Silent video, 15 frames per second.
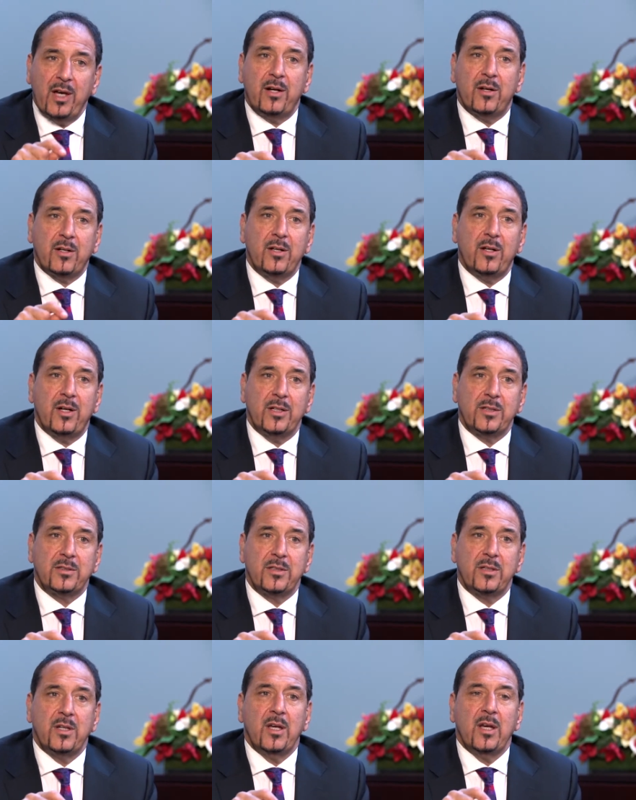our
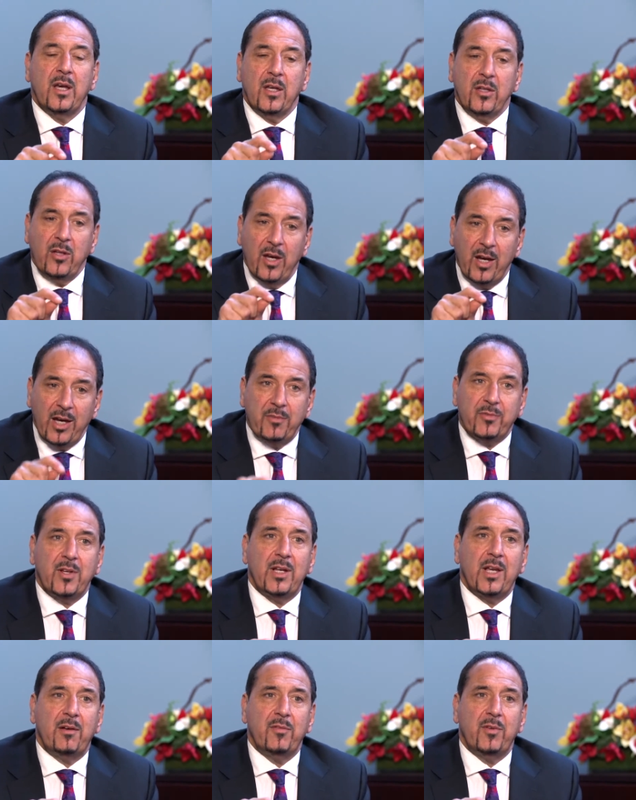clients? You have
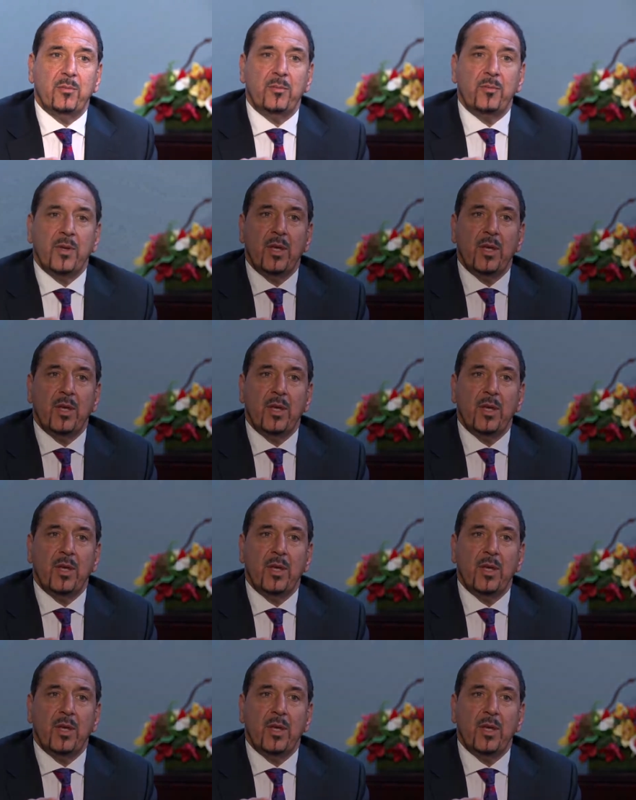to love them.